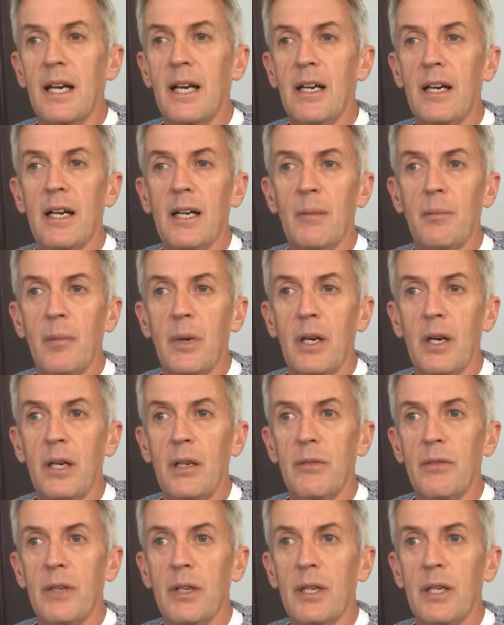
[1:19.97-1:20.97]

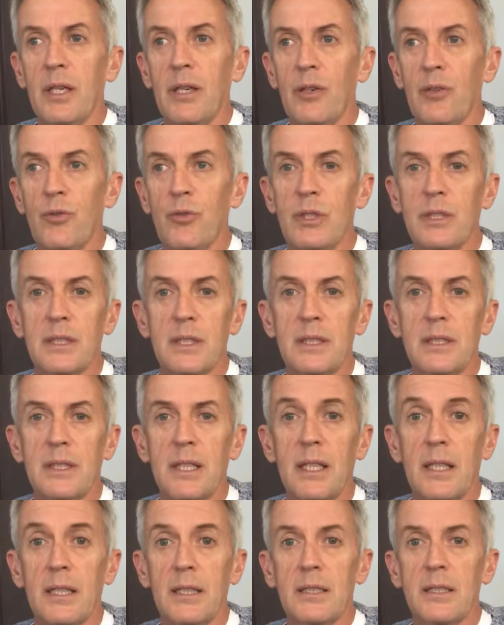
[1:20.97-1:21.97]
over recent
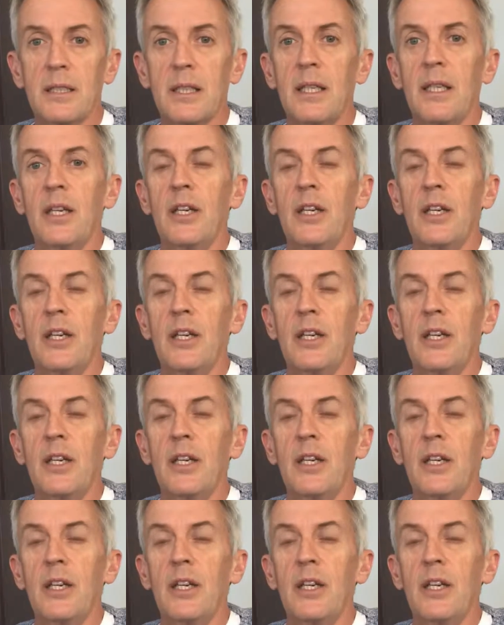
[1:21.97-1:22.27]
days